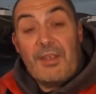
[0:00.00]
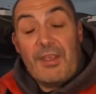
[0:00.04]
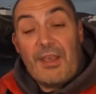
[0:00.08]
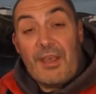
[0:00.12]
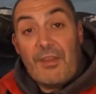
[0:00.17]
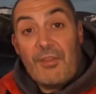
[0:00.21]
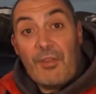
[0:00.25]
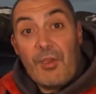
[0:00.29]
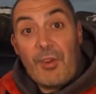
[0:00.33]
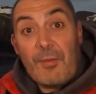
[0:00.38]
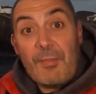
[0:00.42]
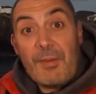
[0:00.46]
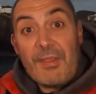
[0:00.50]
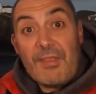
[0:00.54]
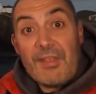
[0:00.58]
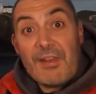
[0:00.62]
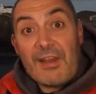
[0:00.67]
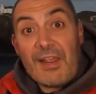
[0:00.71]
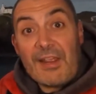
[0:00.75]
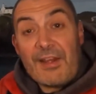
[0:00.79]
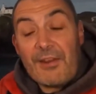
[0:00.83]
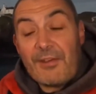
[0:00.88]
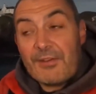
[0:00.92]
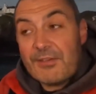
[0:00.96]
There be the
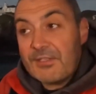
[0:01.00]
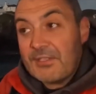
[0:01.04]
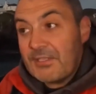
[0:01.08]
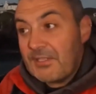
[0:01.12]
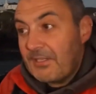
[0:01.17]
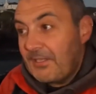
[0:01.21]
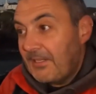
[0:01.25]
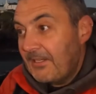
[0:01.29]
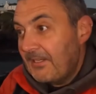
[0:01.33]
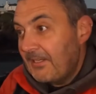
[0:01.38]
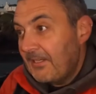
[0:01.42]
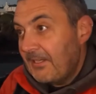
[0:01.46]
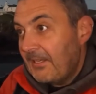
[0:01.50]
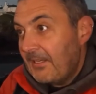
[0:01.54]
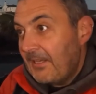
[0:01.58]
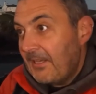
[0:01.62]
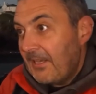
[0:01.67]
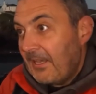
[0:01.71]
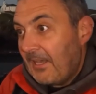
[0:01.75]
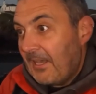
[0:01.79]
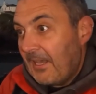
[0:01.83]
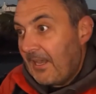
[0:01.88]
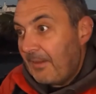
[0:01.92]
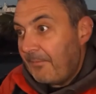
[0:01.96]
lighthouse.
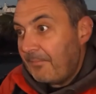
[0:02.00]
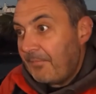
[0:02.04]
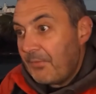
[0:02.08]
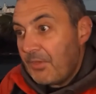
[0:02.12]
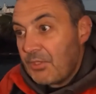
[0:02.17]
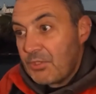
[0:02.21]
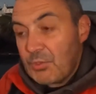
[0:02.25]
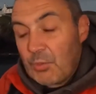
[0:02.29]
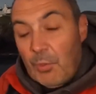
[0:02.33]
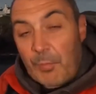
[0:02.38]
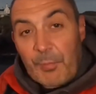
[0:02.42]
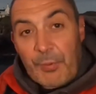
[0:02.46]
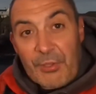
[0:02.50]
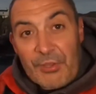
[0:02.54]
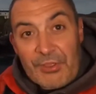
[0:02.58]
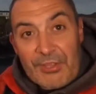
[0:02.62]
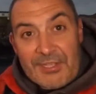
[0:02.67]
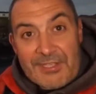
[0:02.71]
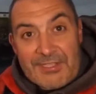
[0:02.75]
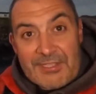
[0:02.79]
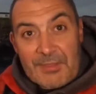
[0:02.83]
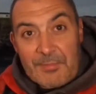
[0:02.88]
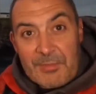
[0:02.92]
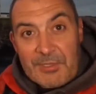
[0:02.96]
So I'll put
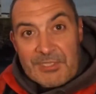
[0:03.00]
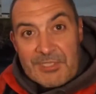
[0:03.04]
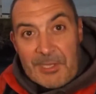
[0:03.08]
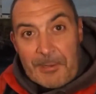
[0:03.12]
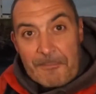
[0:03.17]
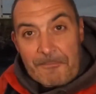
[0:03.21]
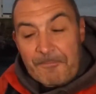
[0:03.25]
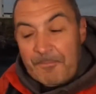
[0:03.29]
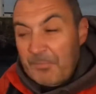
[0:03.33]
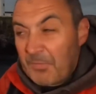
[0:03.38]
this image up.